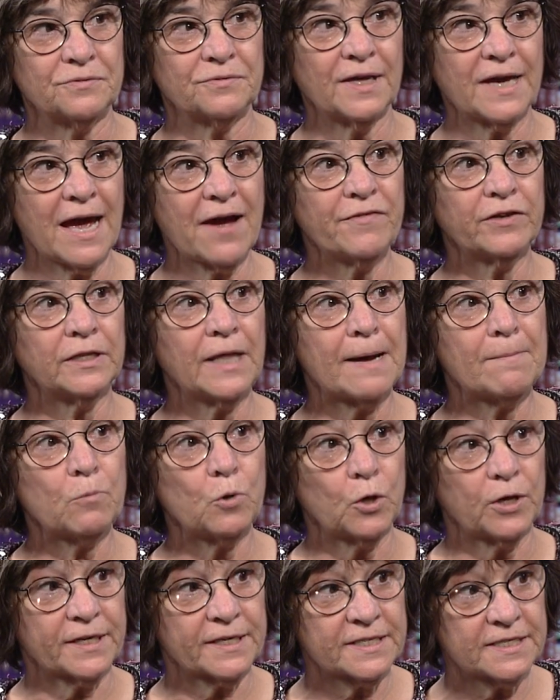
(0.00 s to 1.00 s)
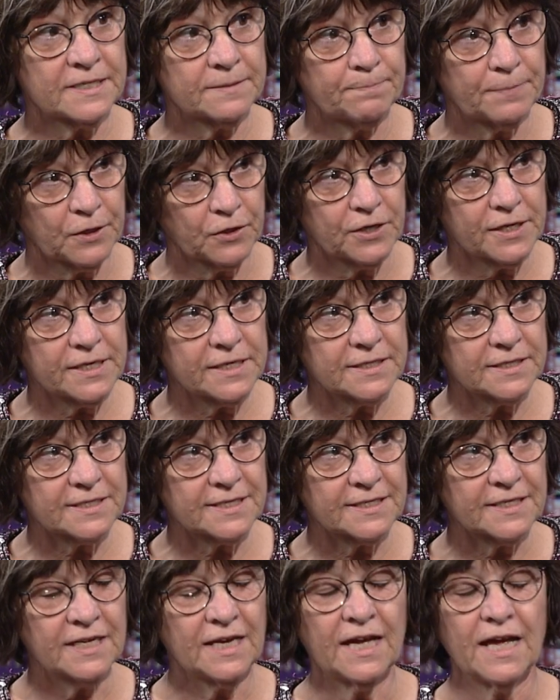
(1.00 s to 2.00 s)
They have a lot more
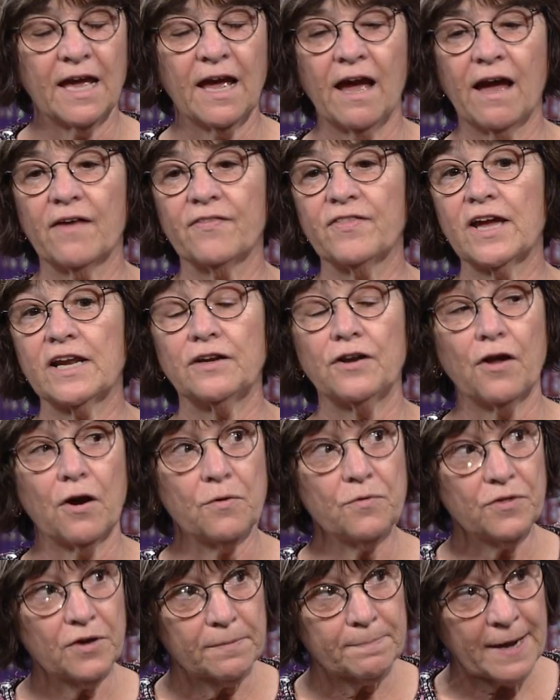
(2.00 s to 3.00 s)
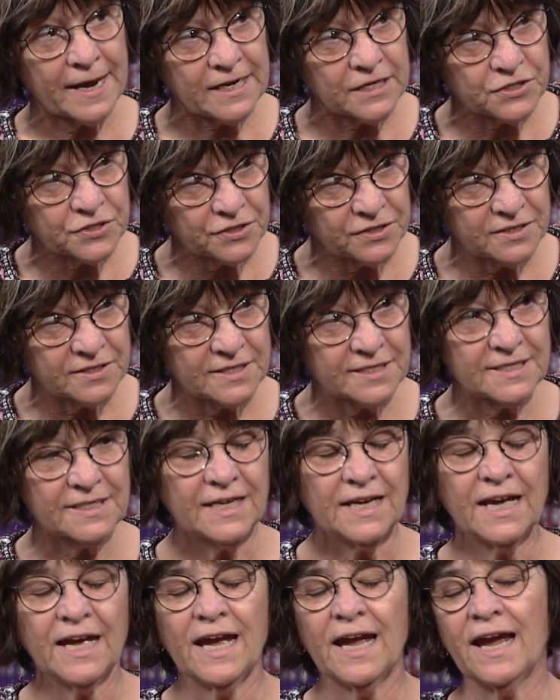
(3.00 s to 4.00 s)
experience. They know their patients,
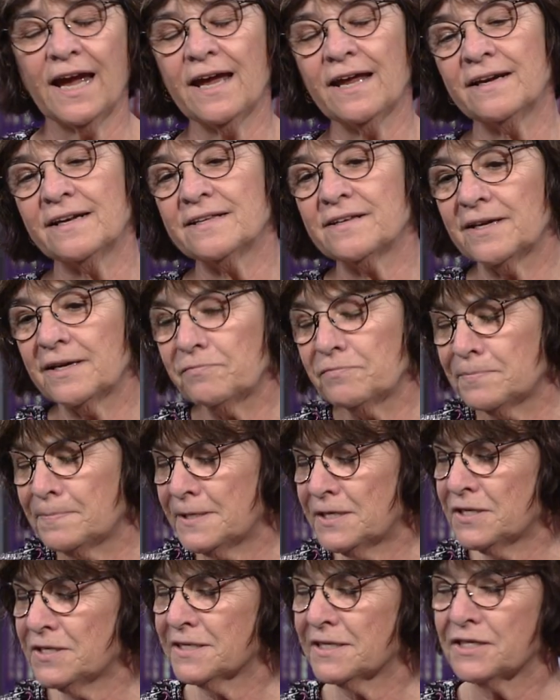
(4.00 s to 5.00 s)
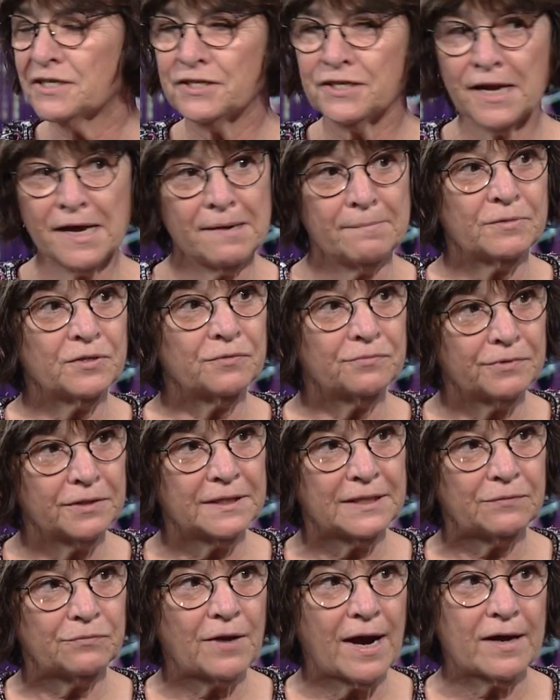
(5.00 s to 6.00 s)
and it, it would be just a shame to
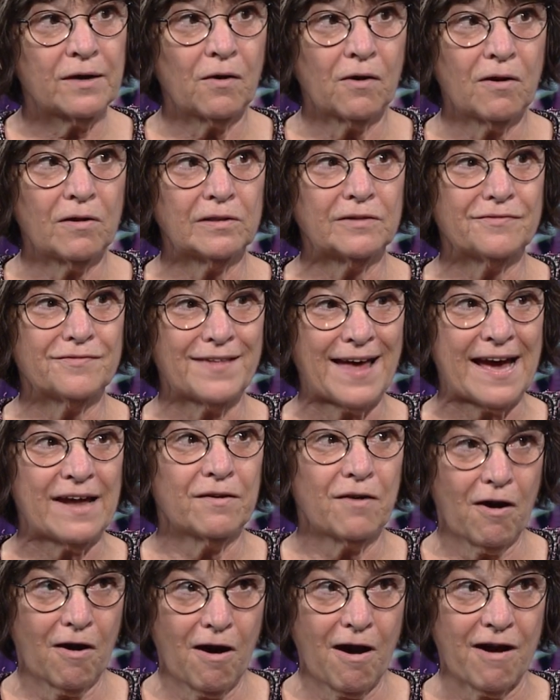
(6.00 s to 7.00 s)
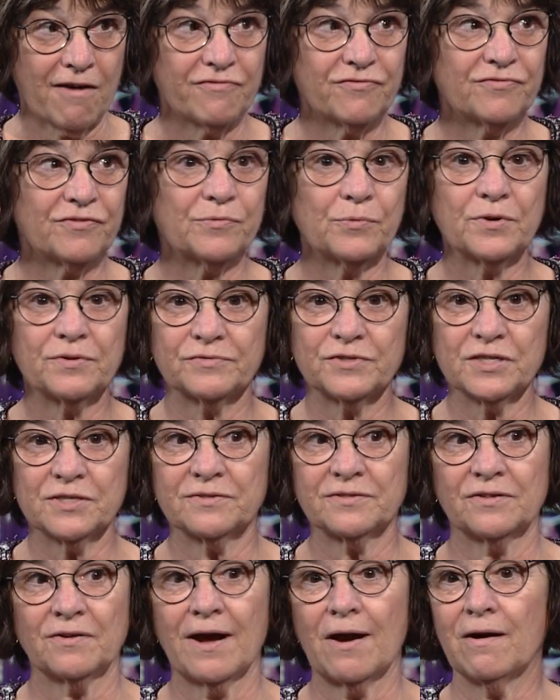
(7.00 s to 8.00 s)
really write all of that off. Of course. With
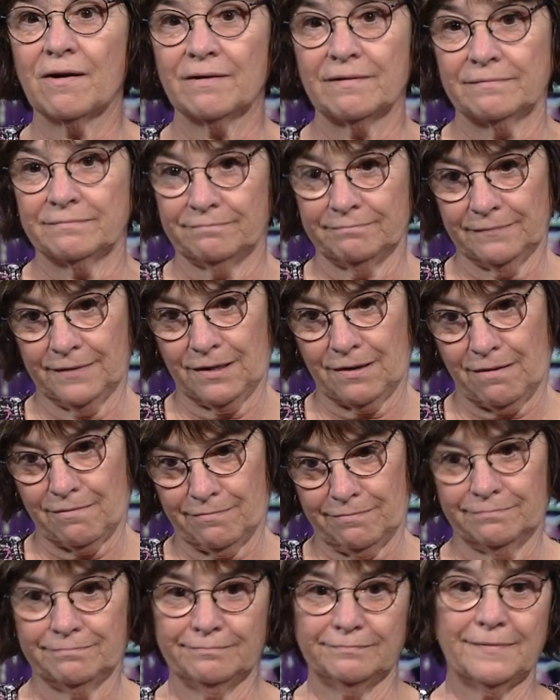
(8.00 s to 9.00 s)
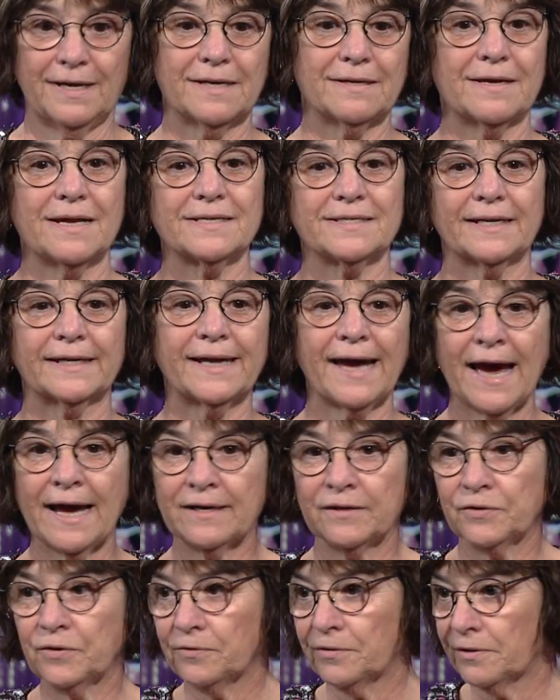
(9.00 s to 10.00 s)
just um, you know of as course. a
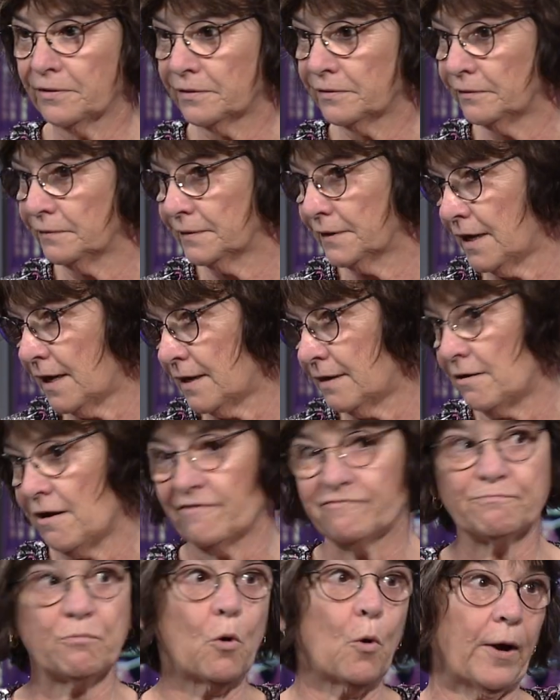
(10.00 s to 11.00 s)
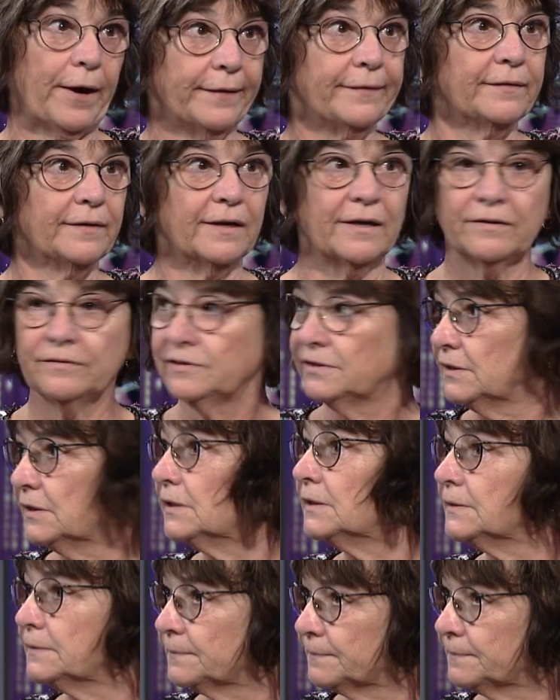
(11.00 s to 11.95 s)
categorical cutoff point. Yeah. Yes, you know? and so Agreed.